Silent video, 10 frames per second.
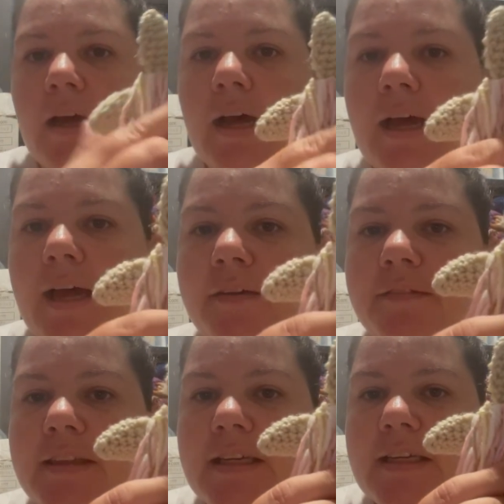I
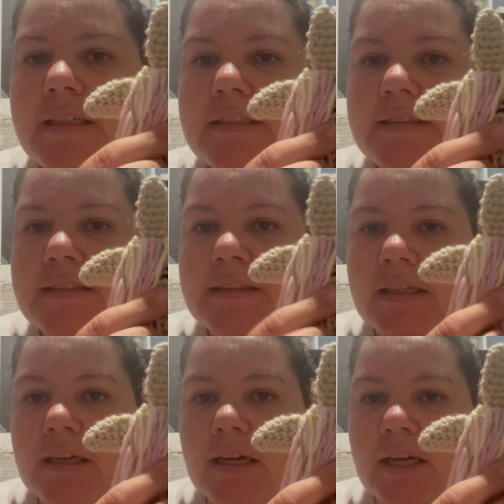have these
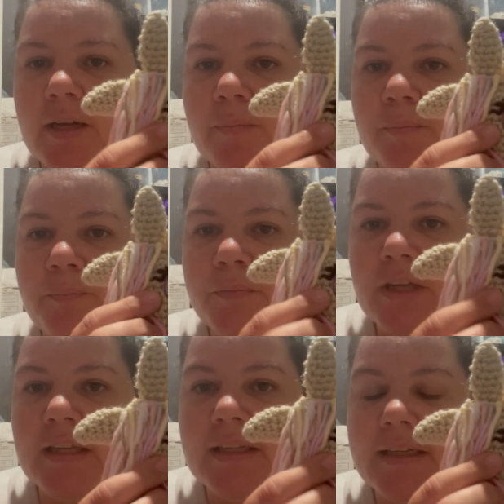
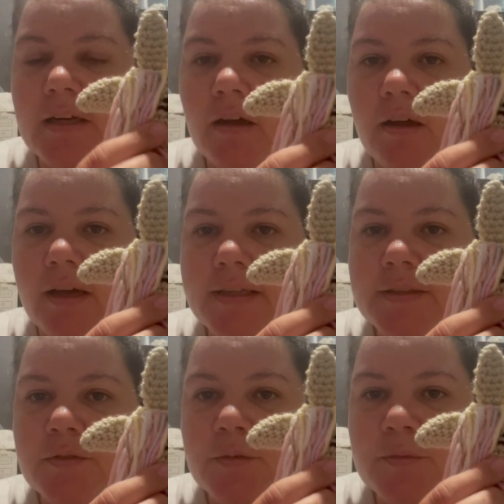glitter
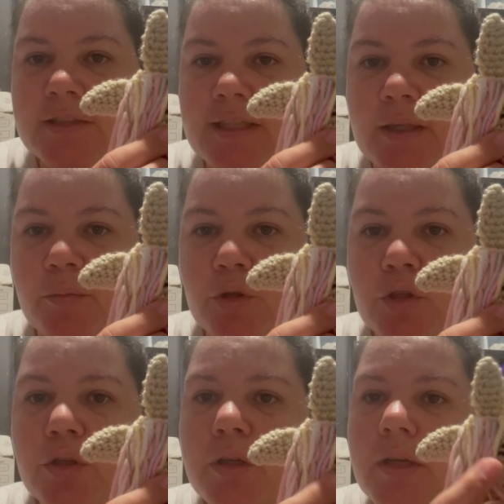eyes from
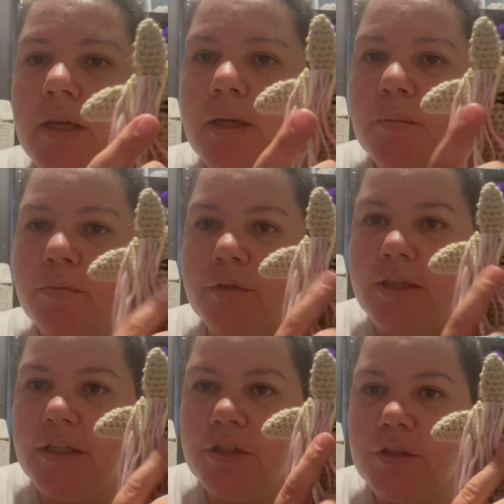Temu.
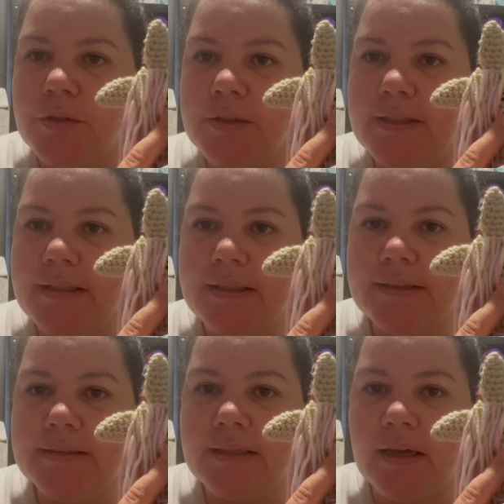Pretty sure
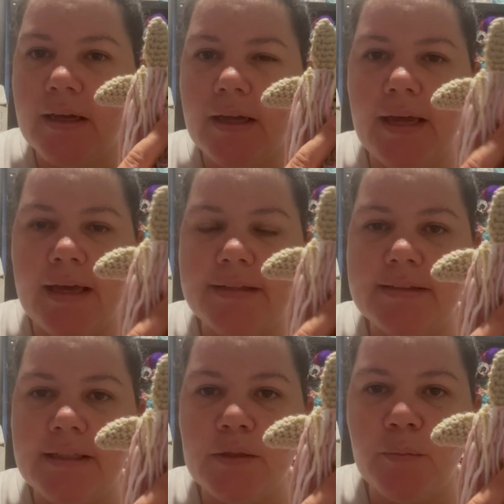these are
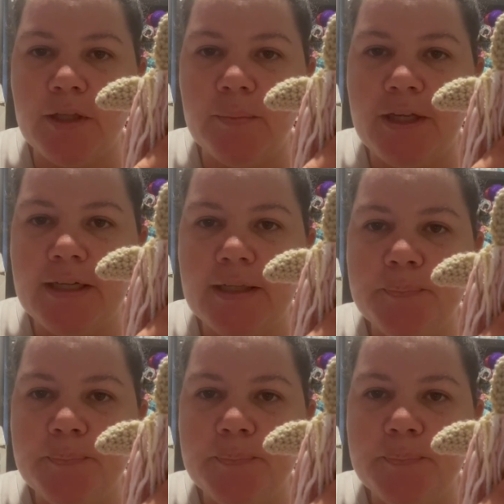18mm.